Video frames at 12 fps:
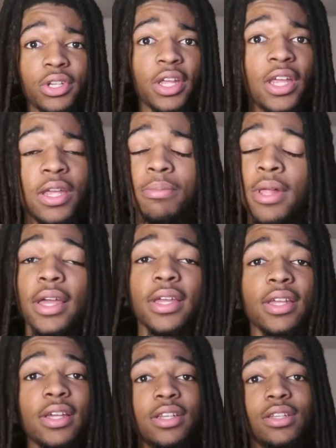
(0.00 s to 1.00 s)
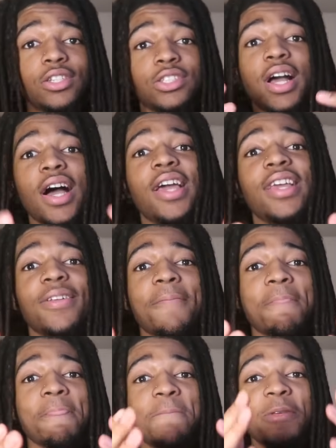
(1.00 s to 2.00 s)
Dame. Like, this guy
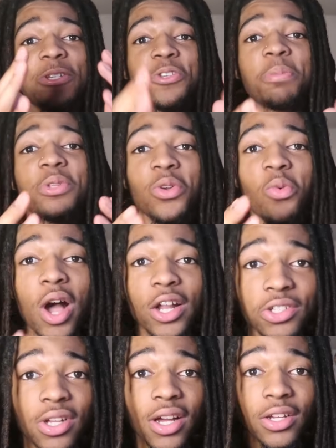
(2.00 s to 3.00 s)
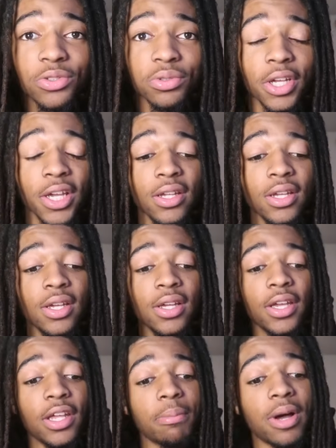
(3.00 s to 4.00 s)
is something to watch, guys, okay?
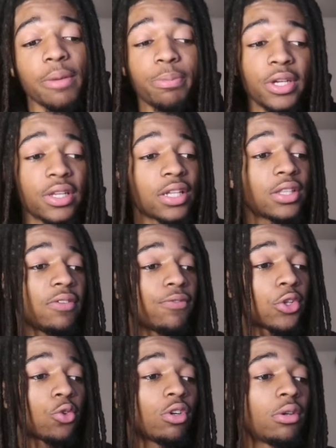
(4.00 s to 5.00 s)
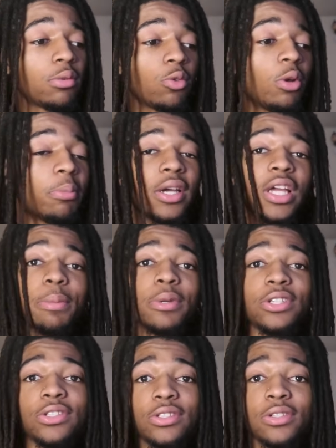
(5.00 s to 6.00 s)
And in my opinion, I think Victor
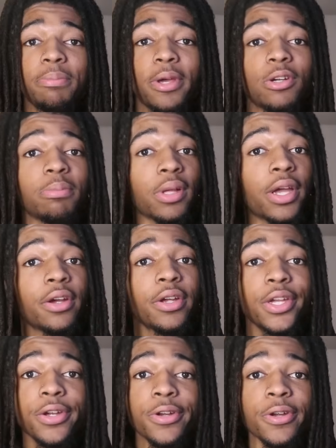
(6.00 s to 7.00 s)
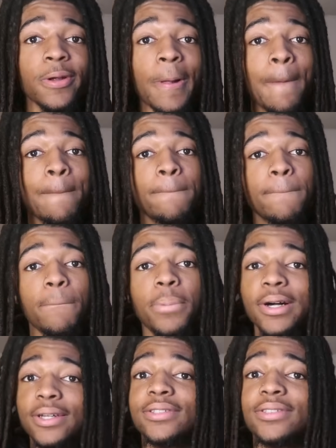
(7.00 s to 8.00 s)
Wembanyama is the better player here.
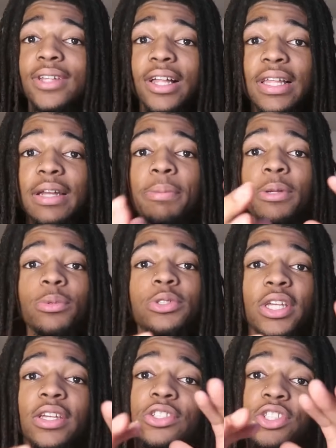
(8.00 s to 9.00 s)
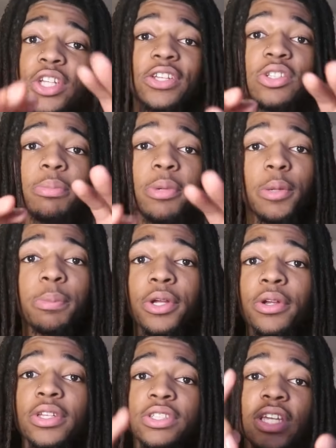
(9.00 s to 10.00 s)
But a lot of people saying is the better player
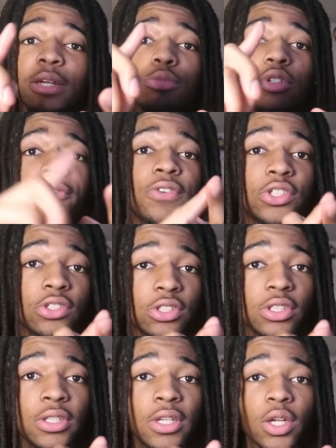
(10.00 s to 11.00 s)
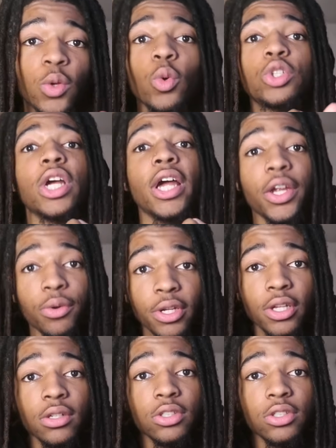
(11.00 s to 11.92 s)
because he has more efficiency, which I agree.